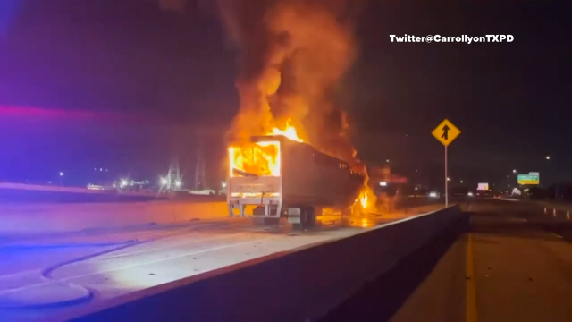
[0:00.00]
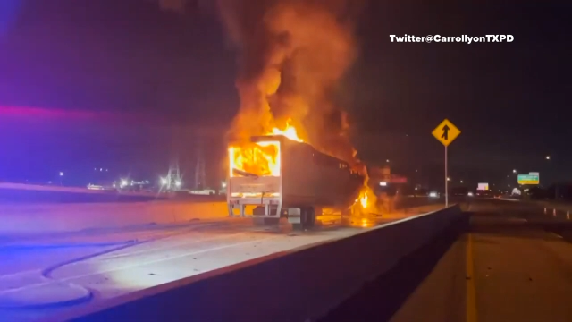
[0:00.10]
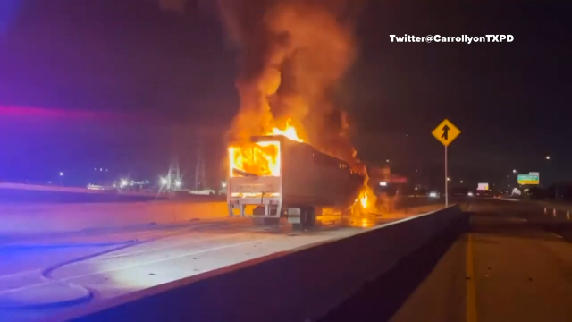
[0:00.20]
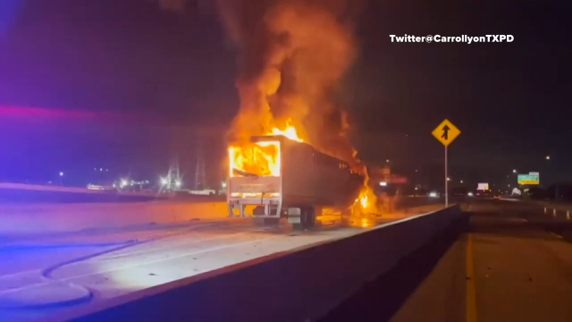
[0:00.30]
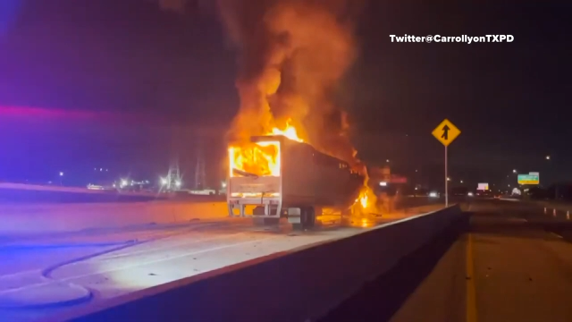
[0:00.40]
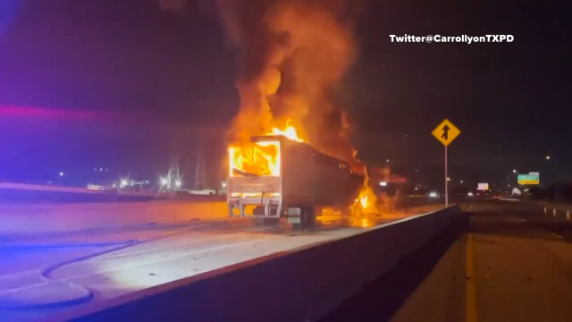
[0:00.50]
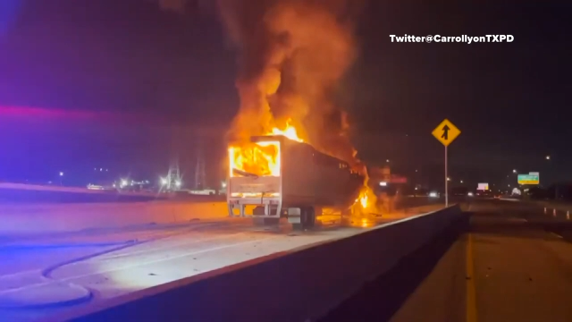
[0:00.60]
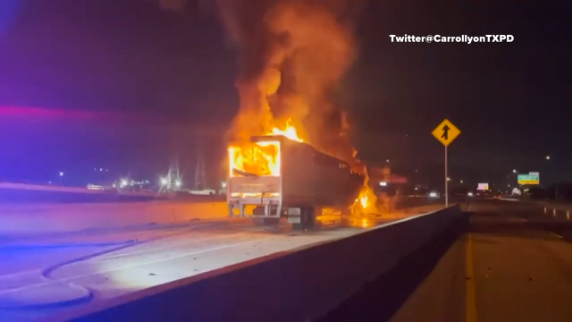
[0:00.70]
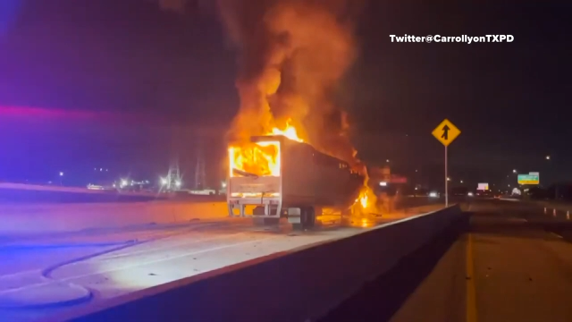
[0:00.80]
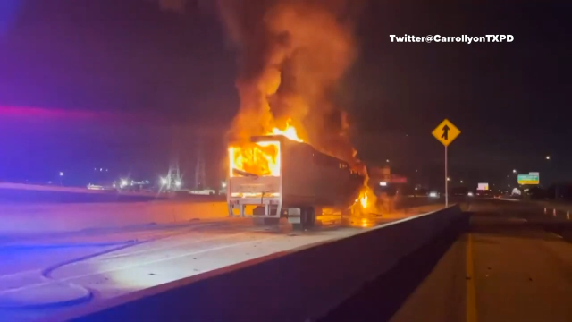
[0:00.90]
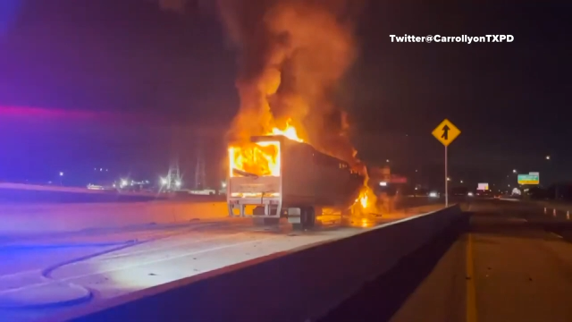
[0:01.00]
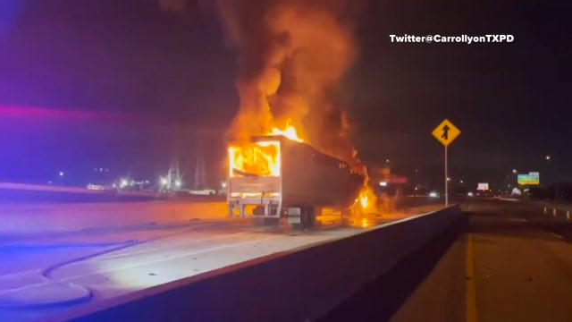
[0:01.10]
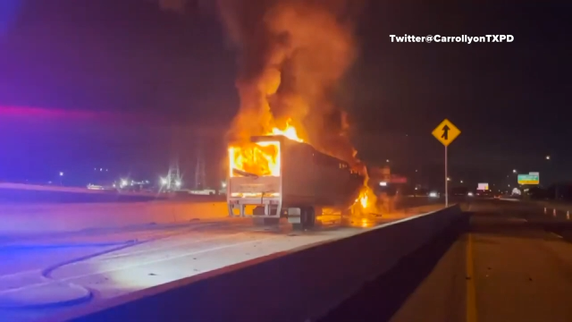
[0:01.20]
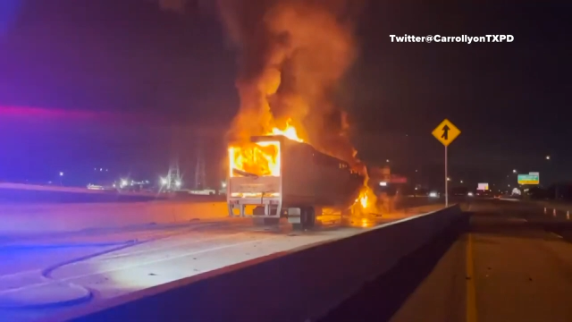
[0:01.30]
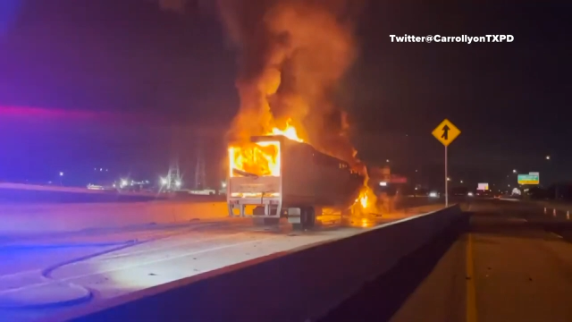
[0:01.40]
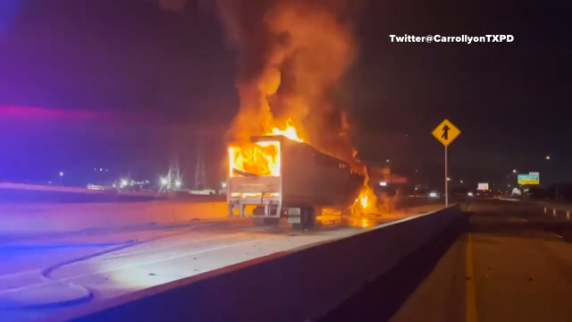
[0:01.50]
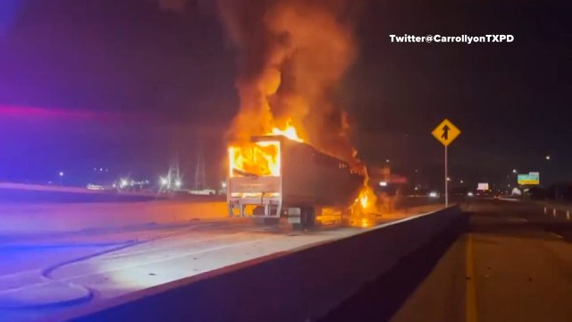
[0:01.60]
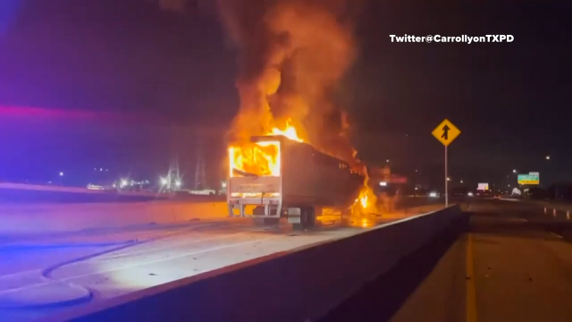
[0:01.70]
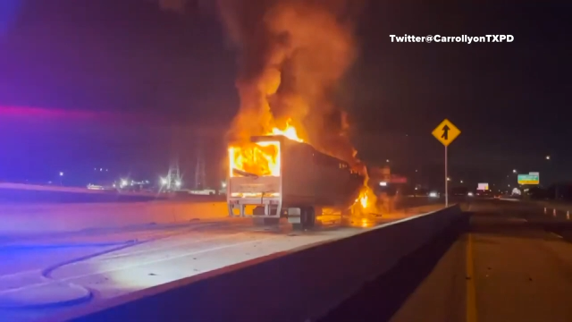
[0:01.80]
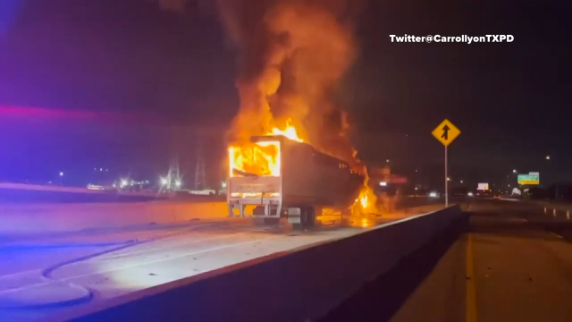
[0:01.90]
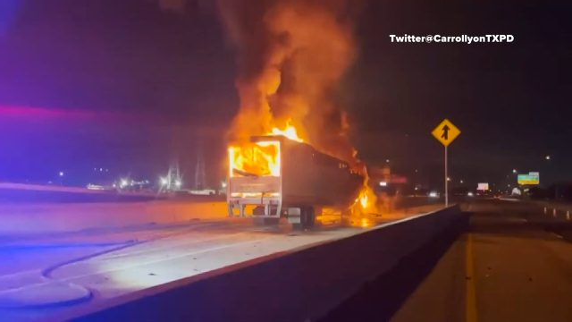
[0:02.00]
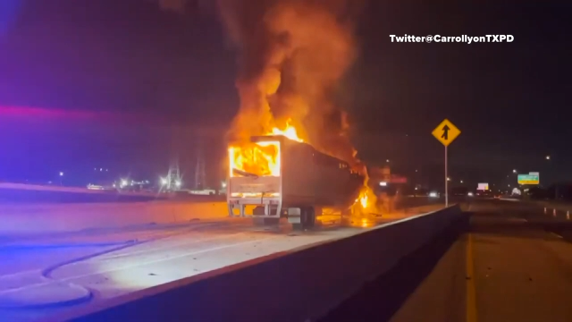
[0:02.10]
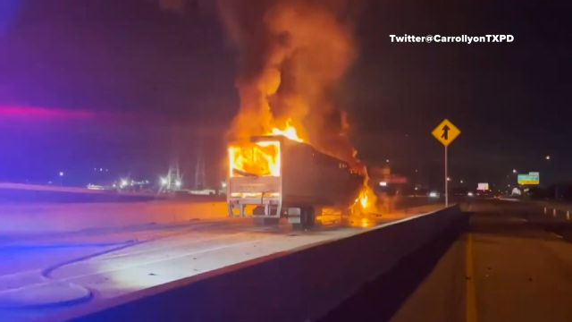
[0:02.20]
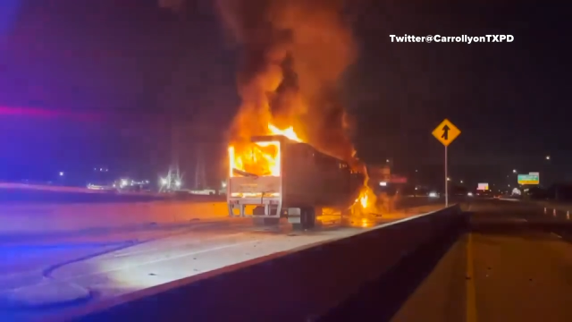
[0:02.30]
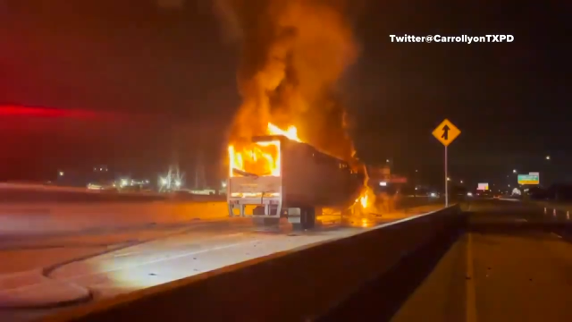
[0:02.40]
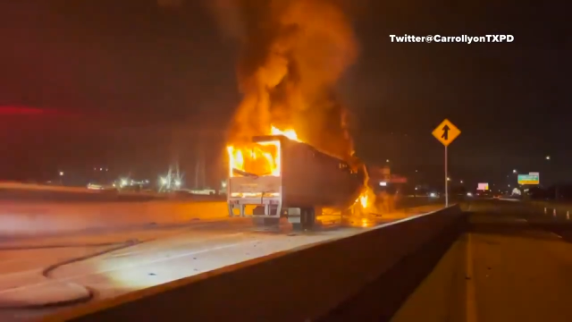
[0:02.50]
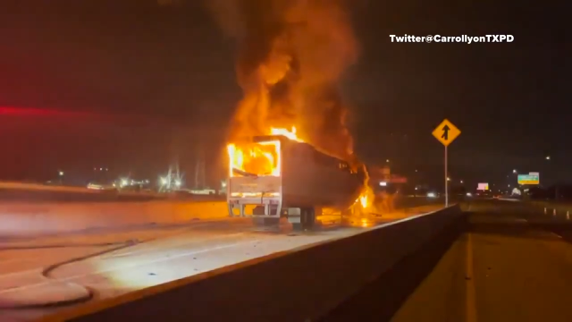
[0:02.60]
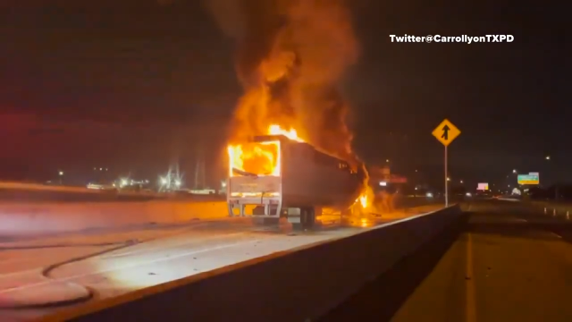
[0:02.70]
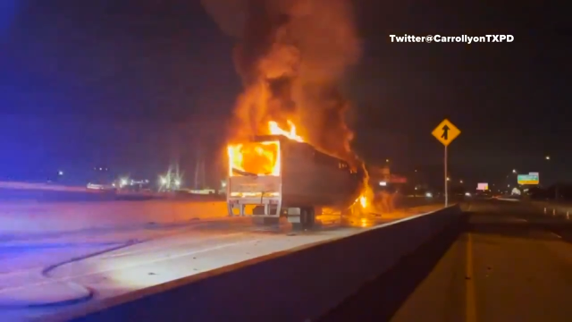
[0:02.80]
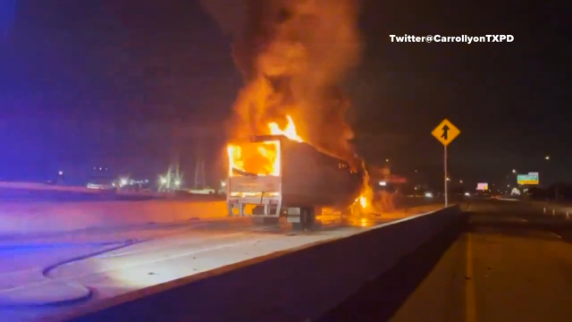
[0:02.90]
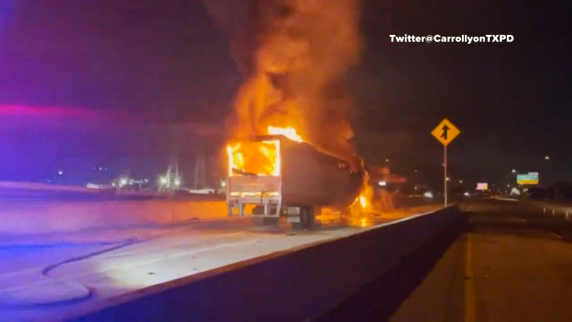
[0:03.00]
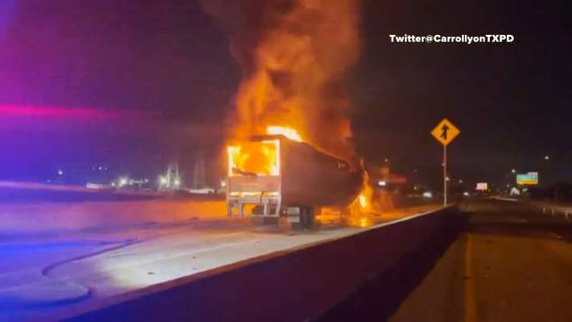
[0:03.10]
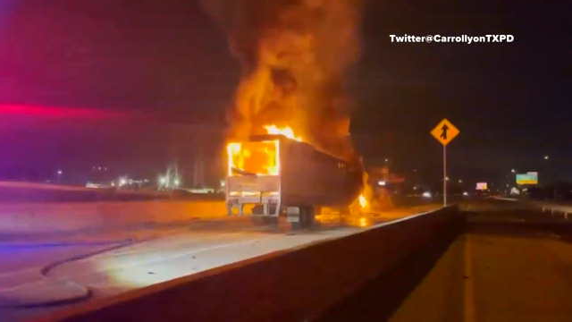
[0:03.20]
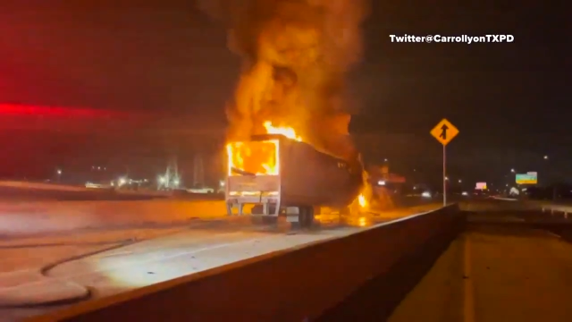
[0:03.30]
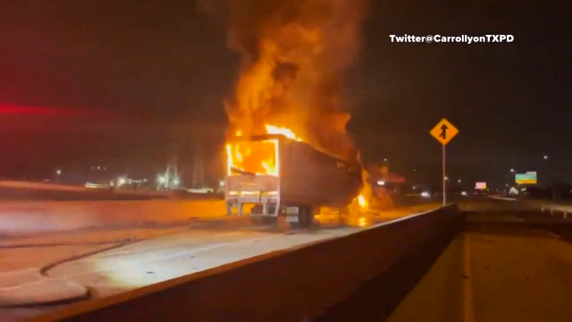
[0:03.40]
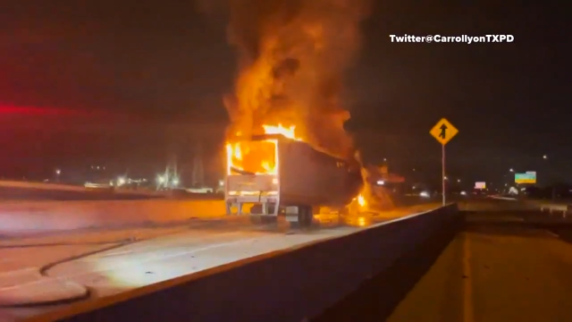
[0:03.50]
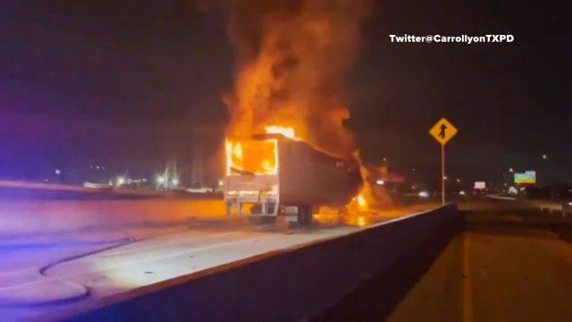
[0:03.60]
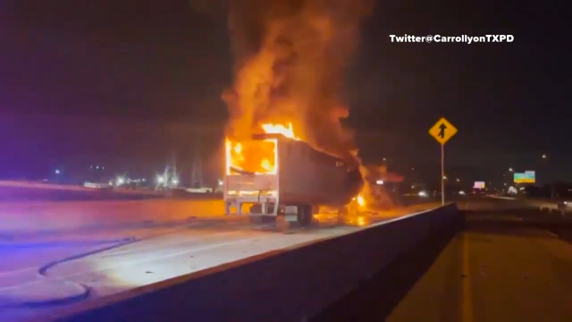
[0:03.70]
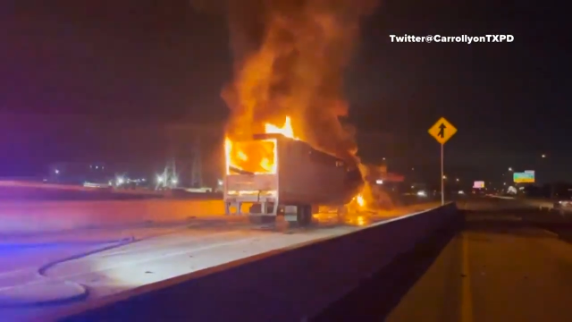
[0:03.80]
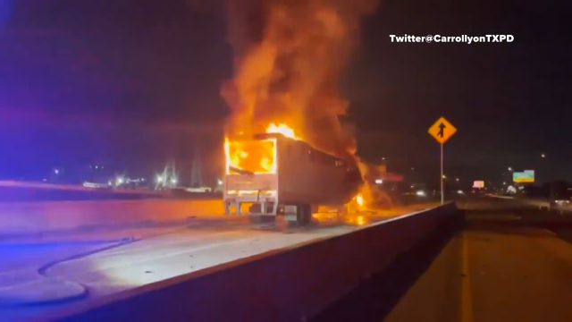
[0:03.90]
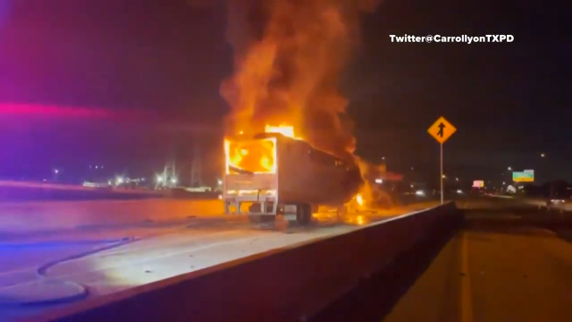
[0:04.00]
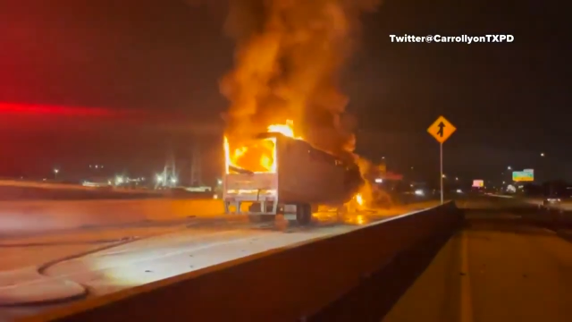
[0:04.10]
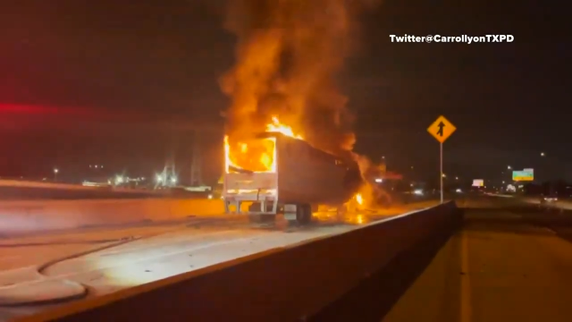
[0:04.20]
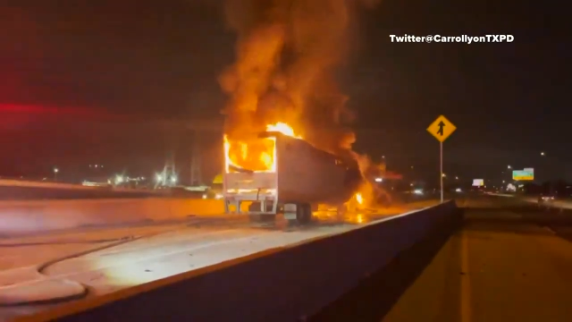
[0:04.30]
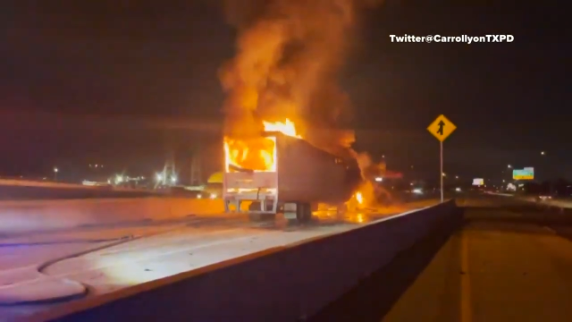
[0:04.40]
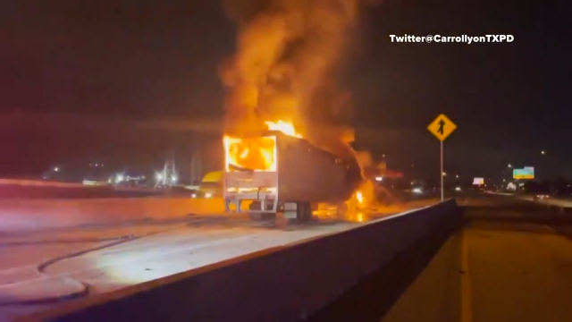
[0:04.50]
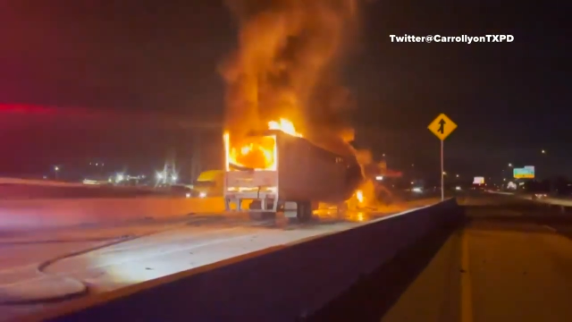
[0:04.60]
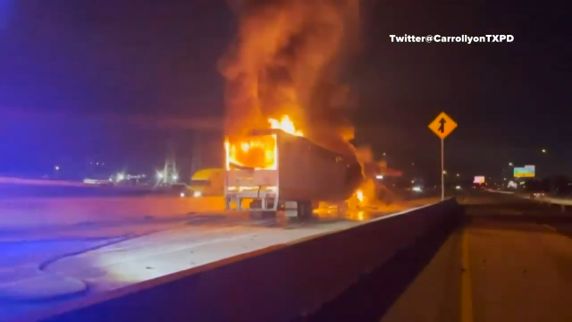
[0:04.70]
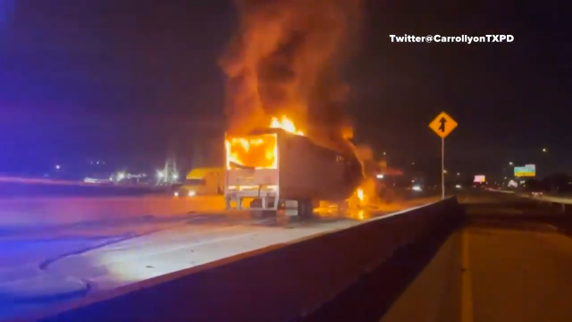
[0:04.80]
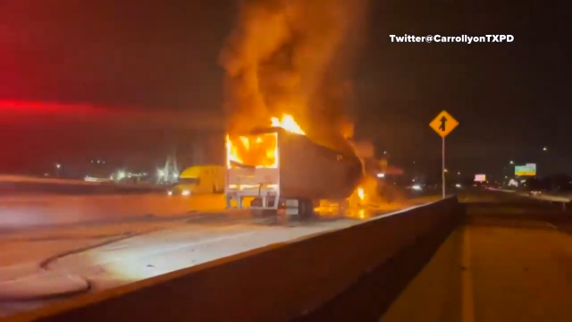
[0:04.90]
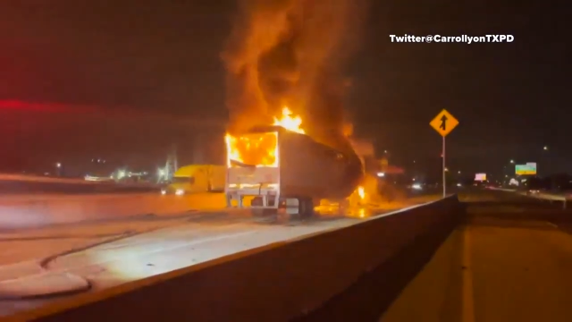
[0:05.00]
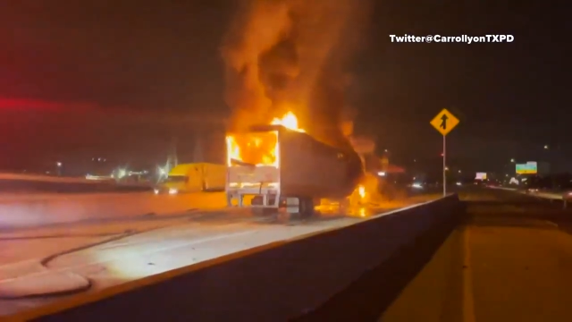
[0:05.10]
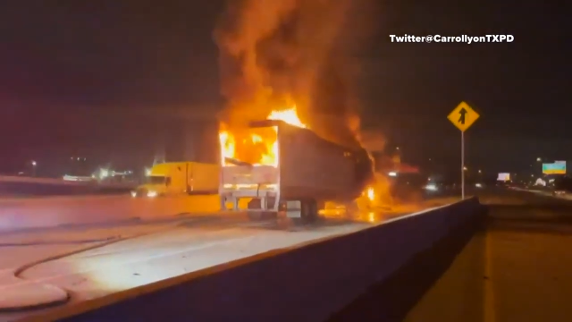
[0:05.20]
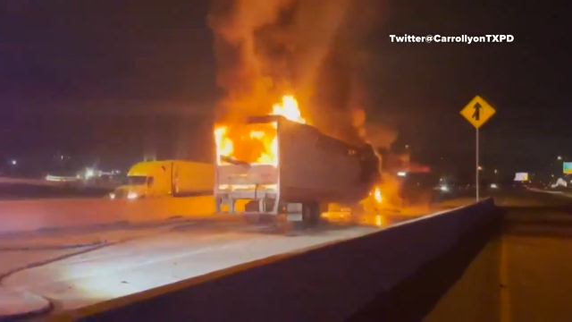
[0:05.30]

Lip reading: Nobody's mouth can be seen.